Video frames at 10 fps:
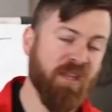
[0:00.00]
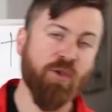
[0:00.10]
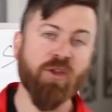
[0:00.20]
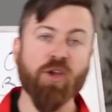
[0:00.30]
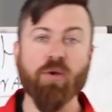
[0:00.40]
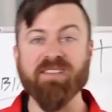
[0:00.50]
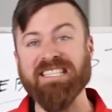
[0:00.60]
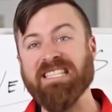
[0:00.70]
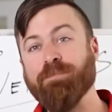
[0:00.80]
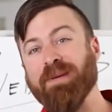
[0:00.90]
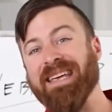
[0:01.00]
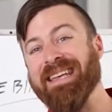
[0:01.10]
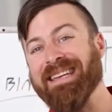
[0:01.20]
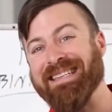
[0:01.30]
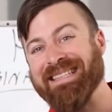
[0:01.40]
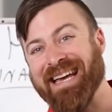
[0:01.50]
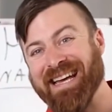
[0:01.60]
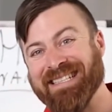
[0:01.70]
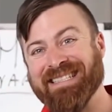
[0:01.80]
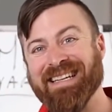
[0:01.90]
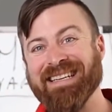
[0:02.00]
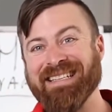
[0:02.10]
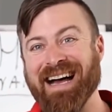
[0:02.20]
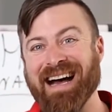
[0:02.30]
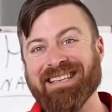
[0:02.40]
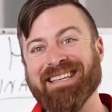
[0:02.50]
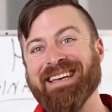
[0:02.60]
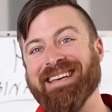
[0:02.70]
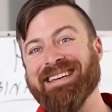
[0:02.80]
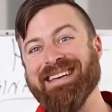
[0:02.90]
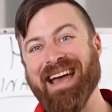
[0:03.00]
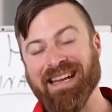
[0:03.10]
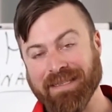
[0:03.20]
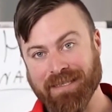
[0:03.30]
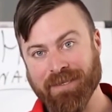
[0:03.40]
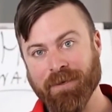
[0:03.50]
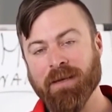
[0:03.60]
You can go to speedtest.net